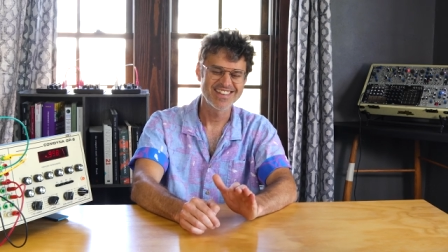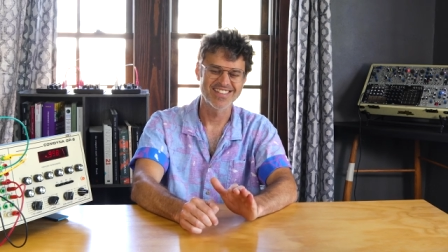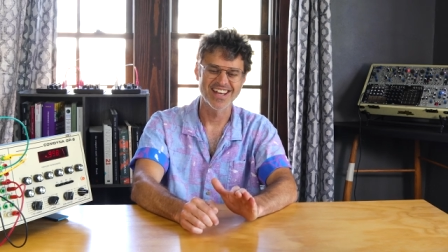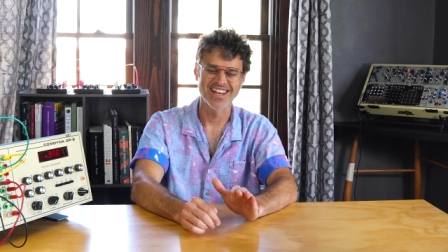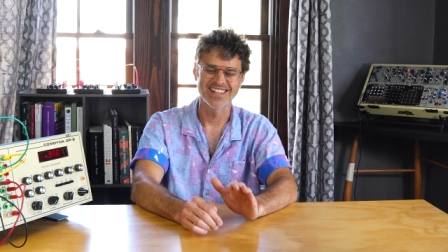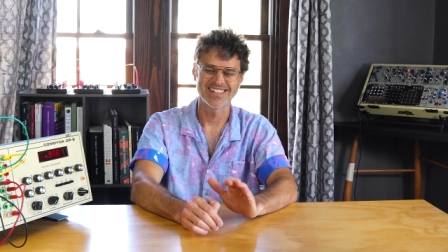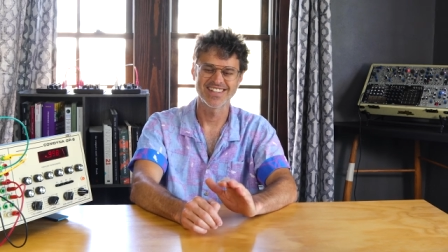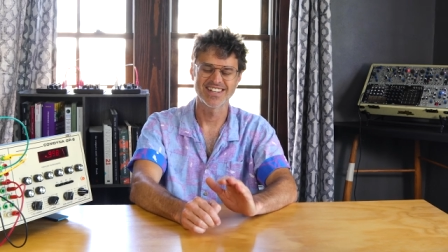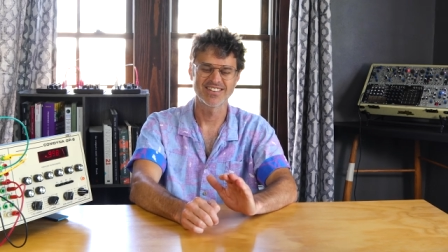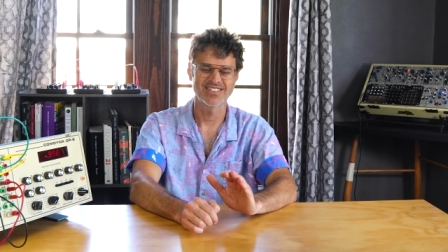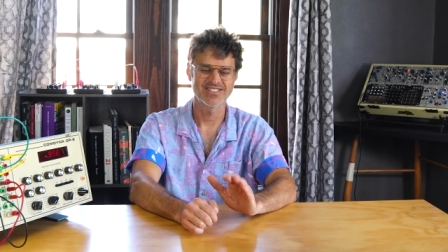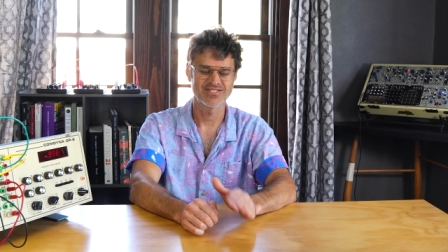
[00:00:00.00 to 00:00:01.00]
that
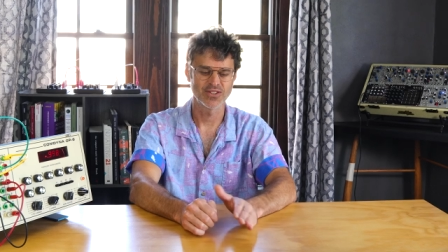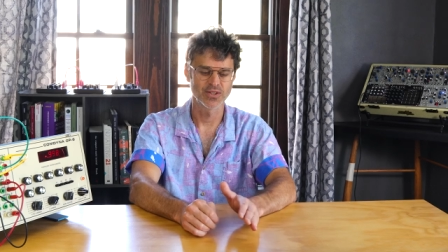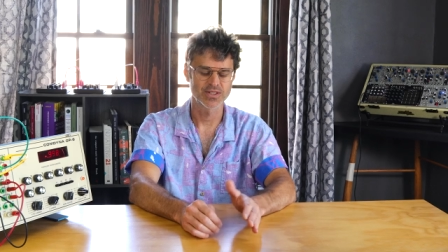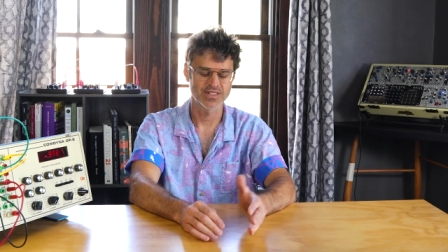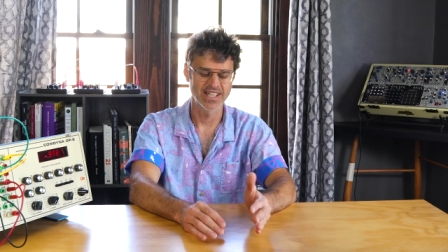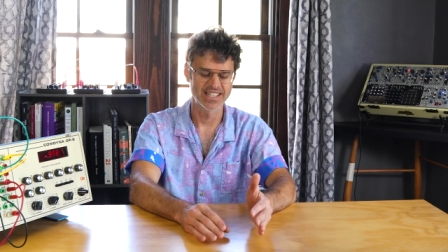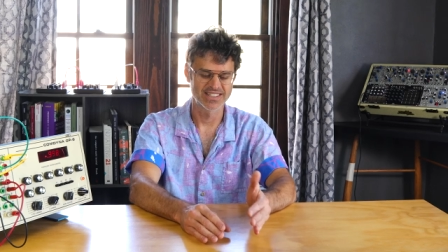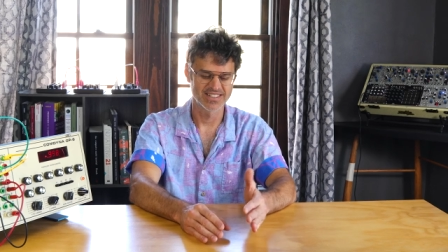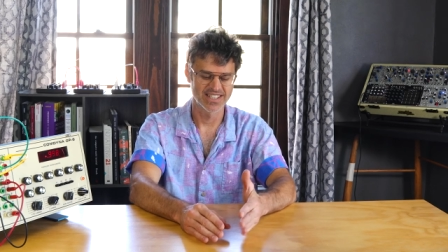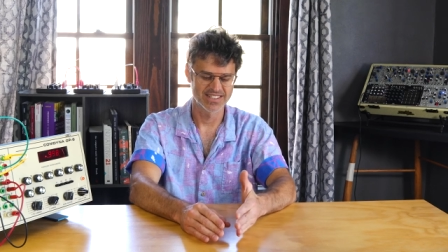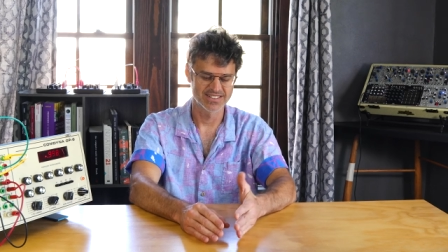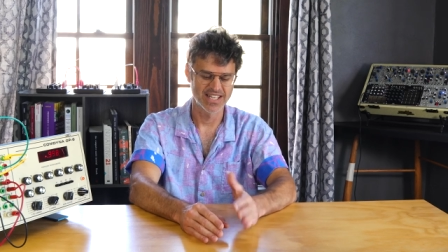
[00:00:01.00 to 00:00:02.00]
that folks like,
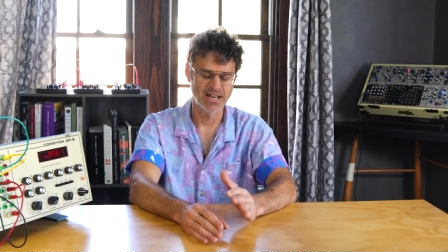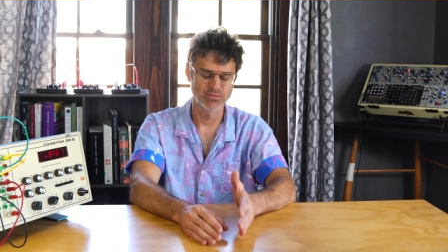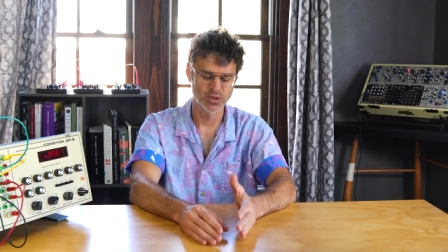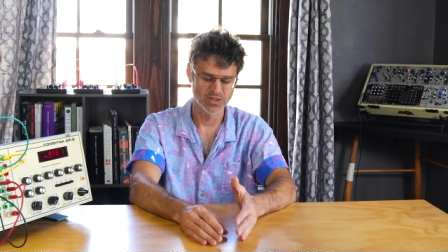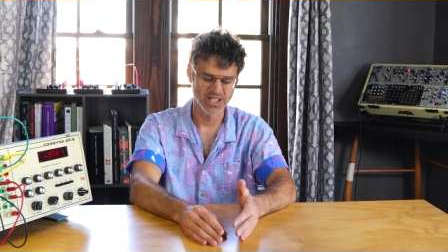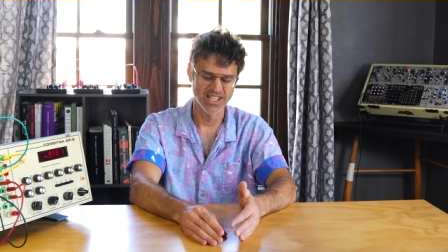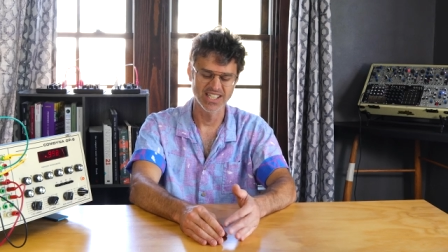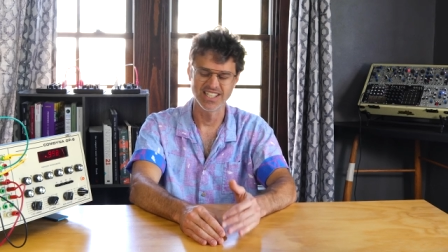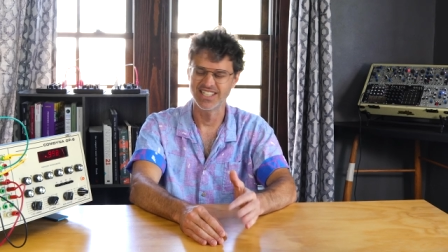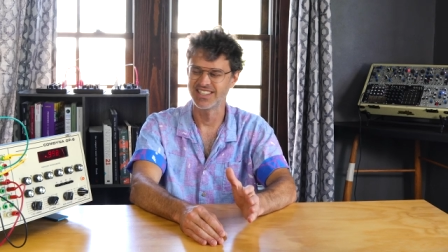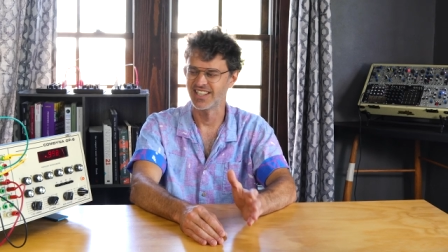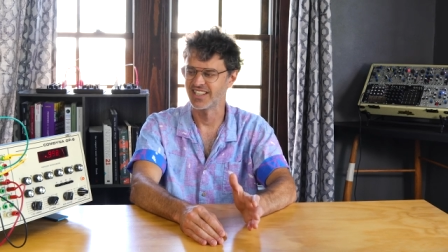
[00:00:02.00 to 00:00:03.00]
like Don
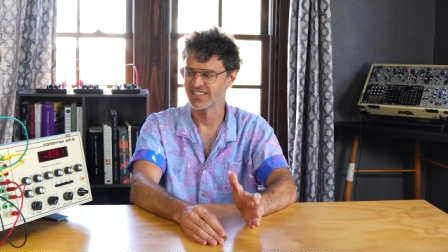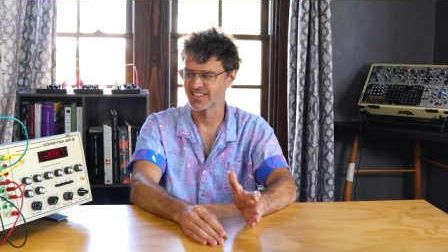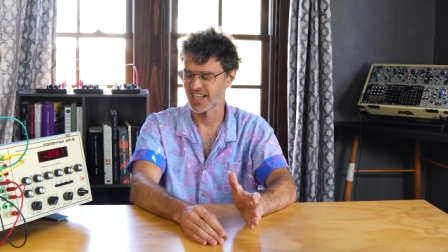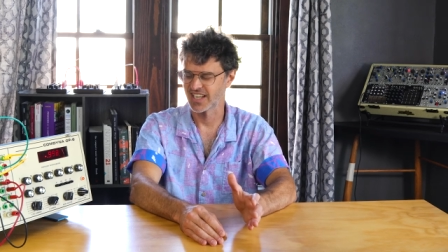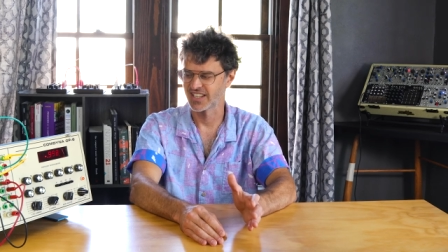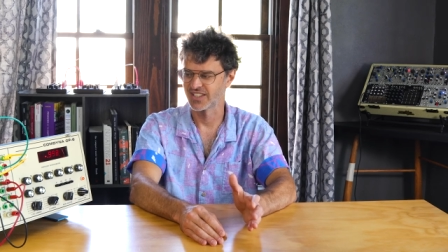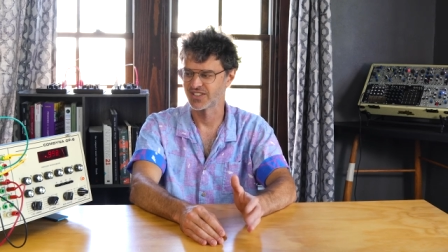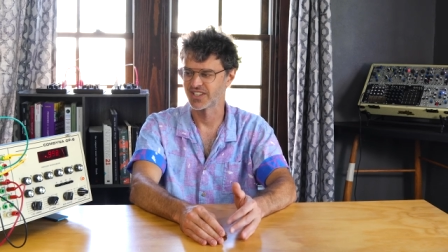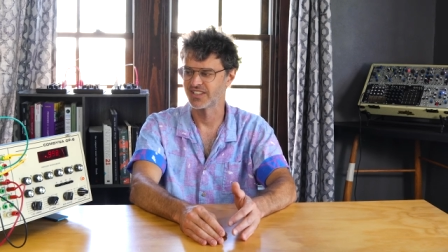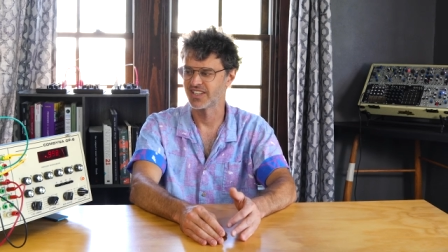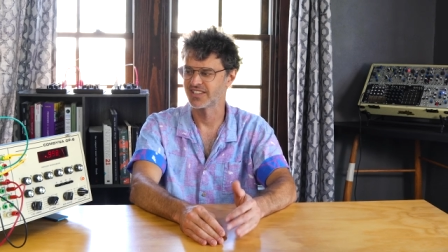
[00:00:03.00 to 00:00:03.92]
Buchla and, and Serge and,